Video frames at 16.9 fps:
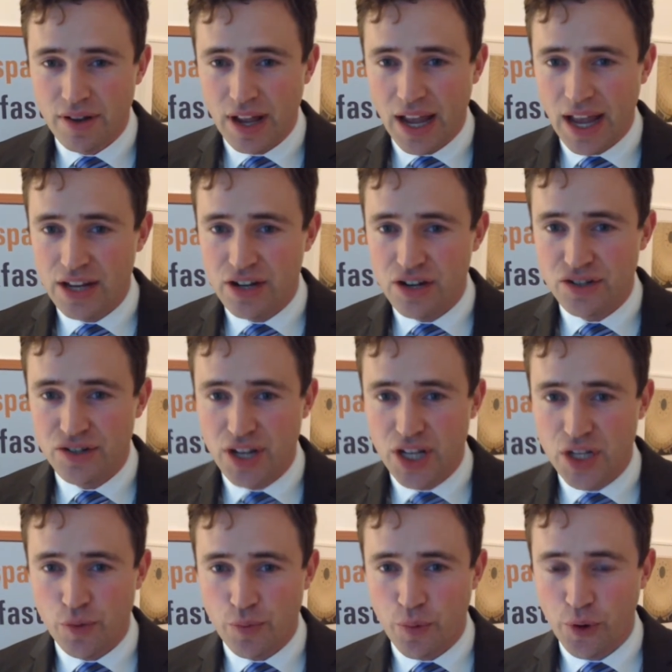
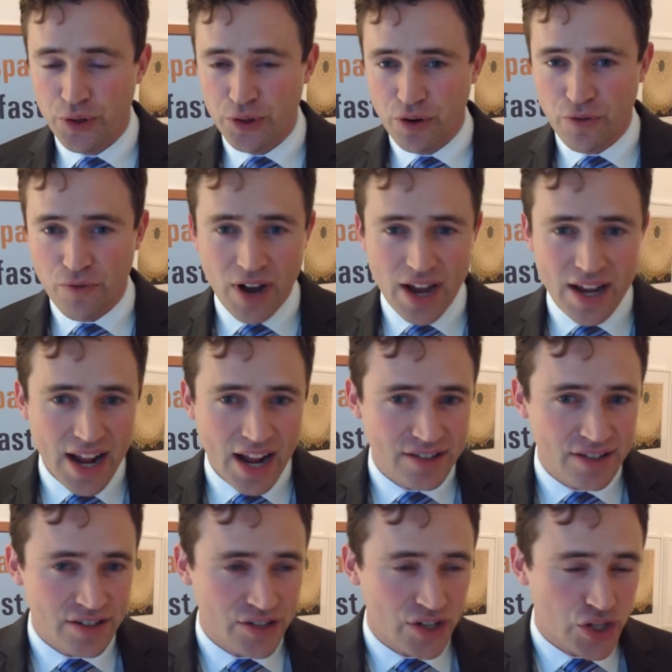Agencies report their
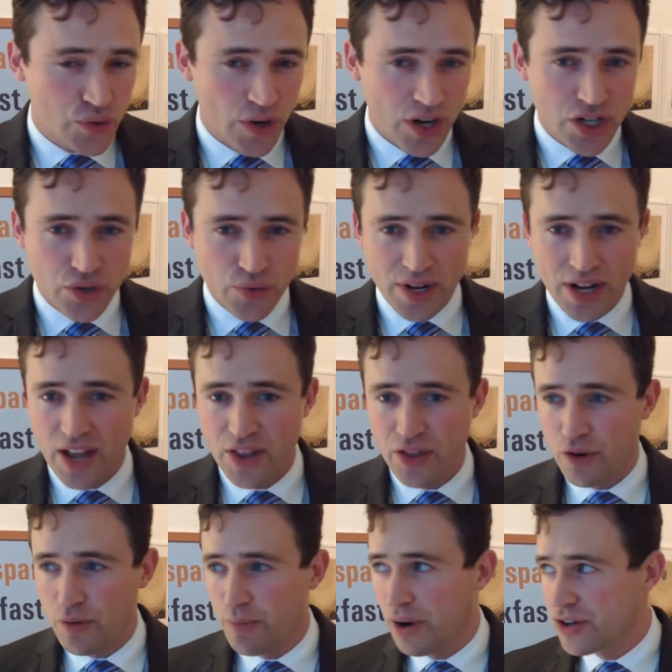finances to Treasury and
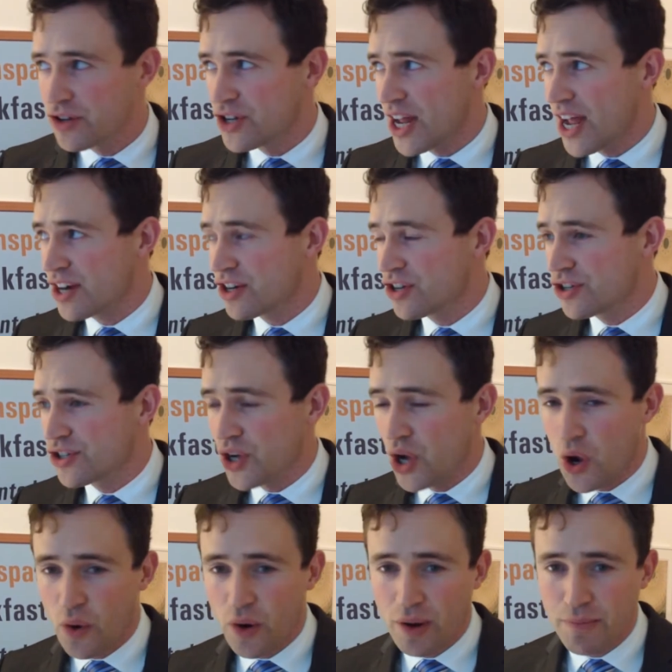their budget actions to
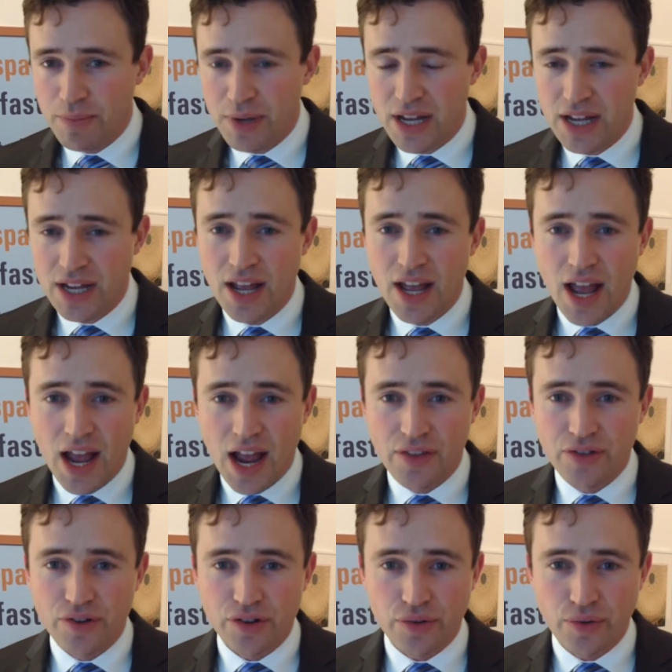OMB
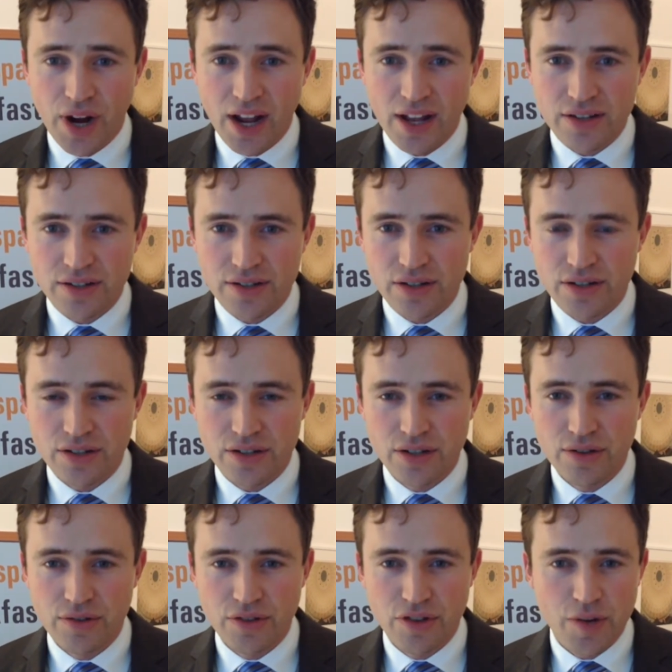and their grants
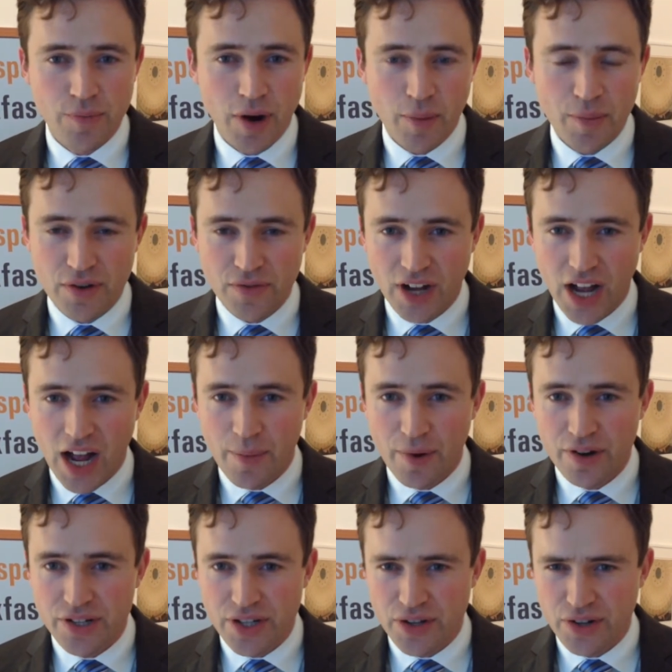to the Department of
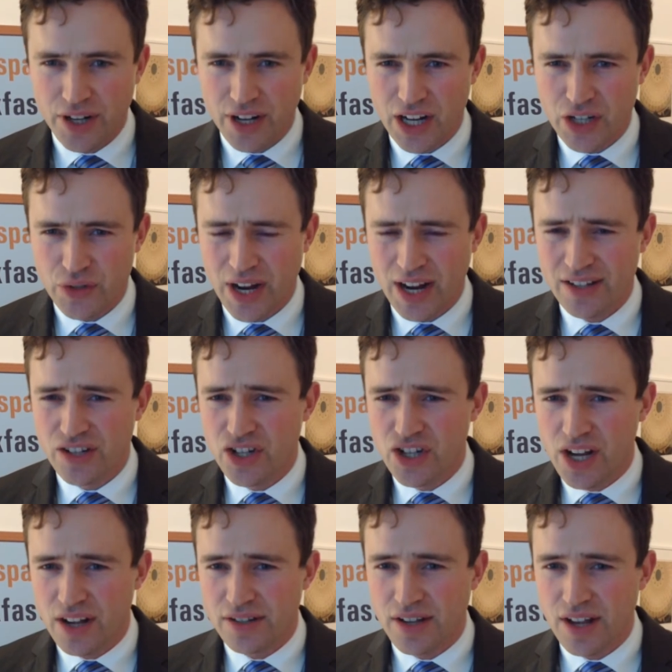Commerce and their contracts to
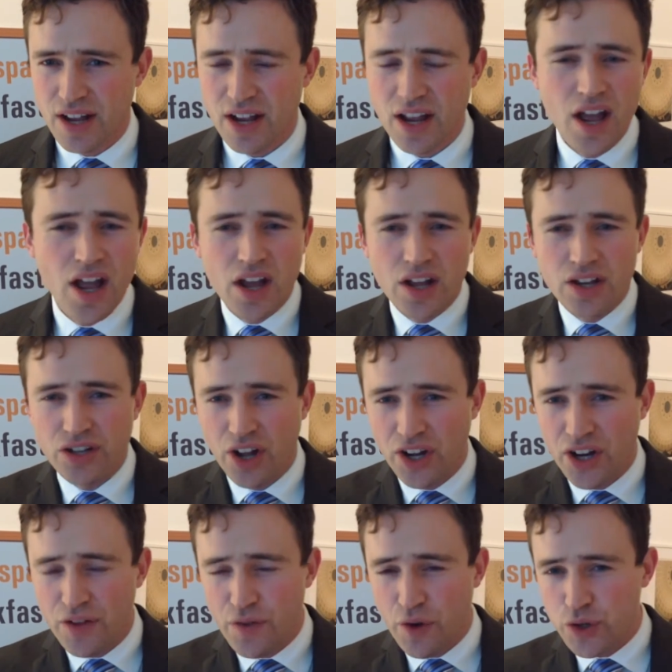GSA.
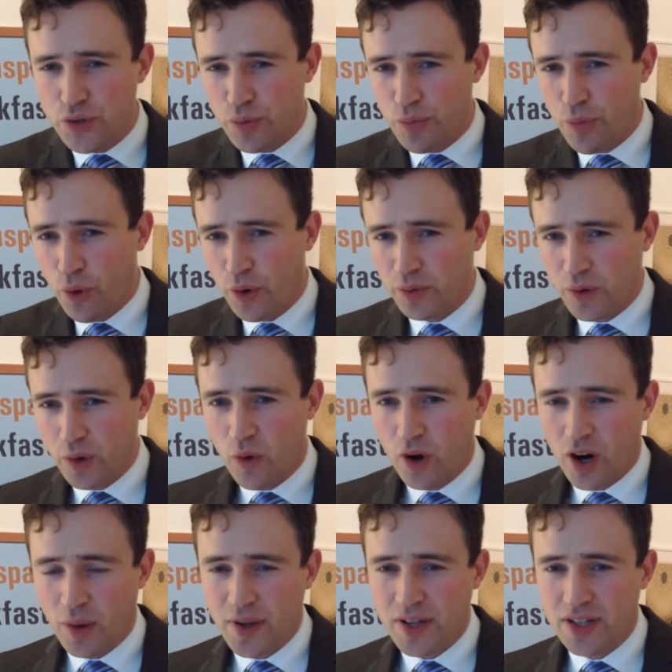None of those reporting
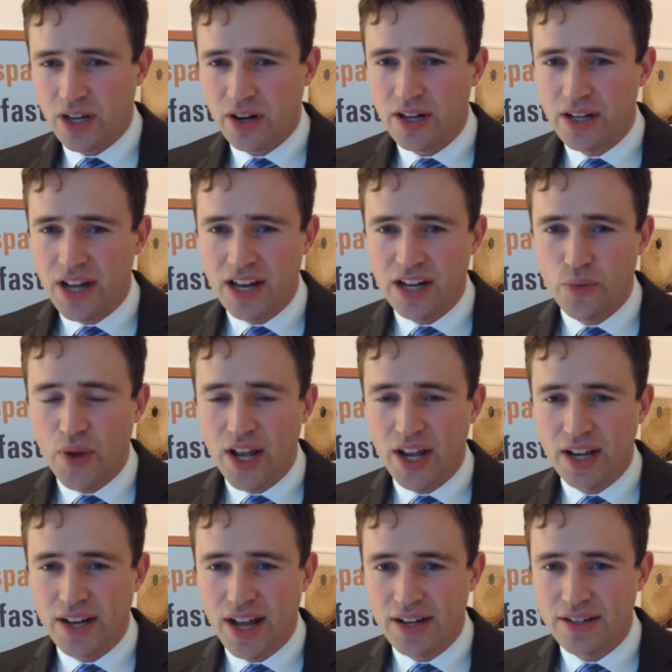requirements are in any way
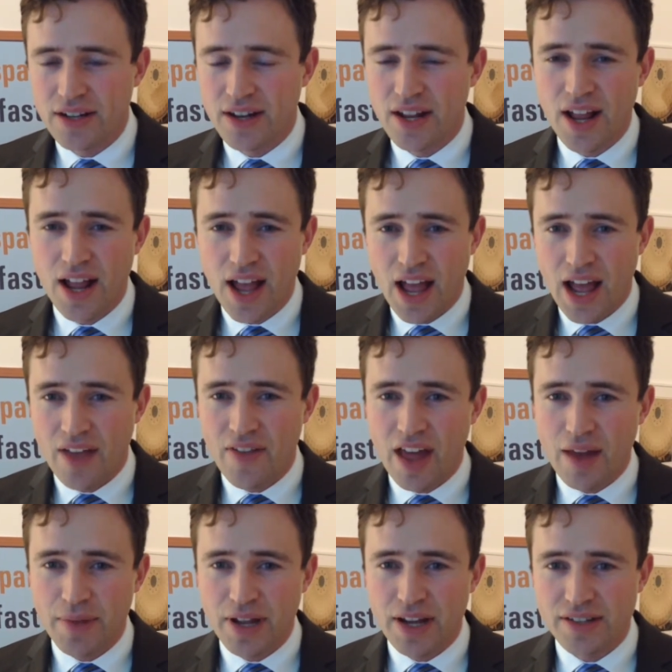connected, and
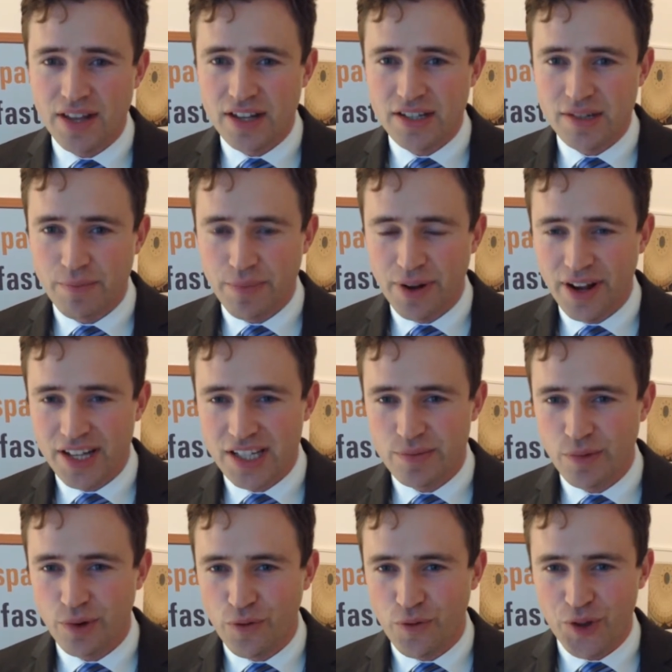that means that it's
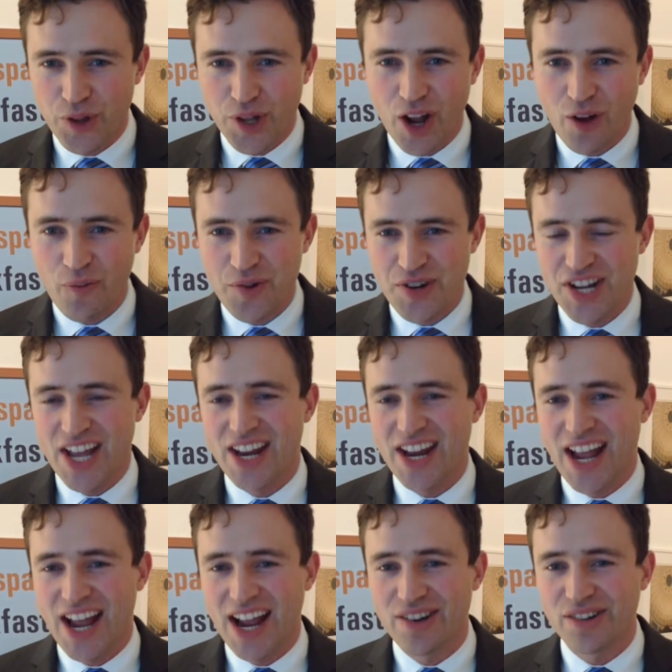impossible for the government to get a
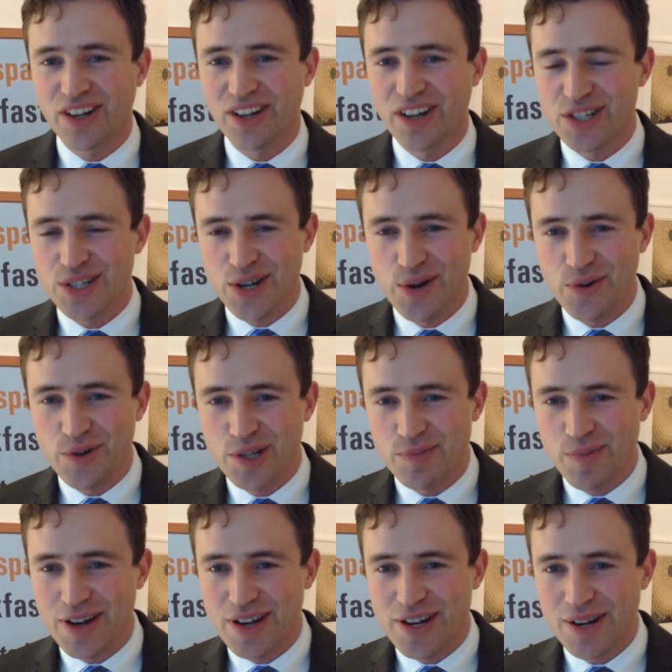handle on its own
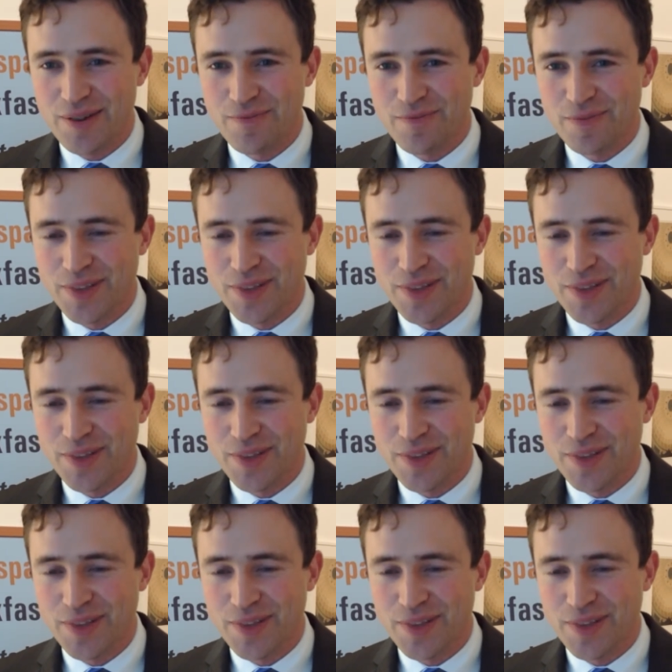spending.